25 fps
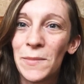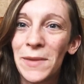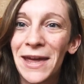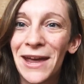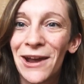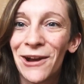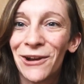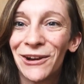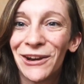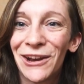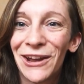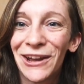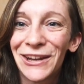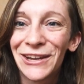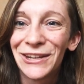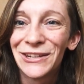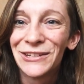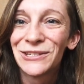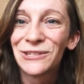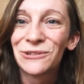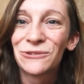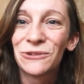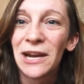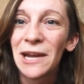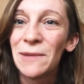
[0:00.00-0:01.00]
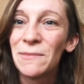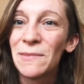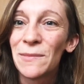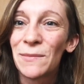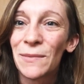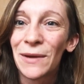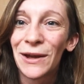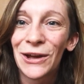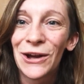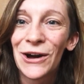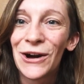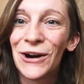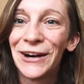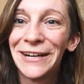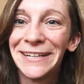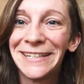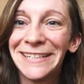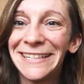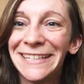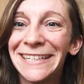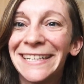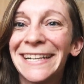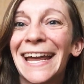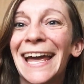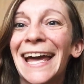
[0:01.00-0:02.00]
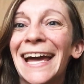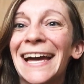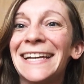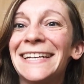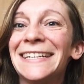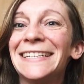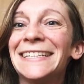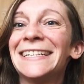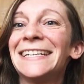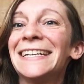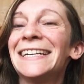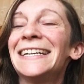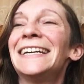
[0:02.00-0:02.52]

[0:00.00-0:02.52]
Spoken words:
here and I can scream in my garden and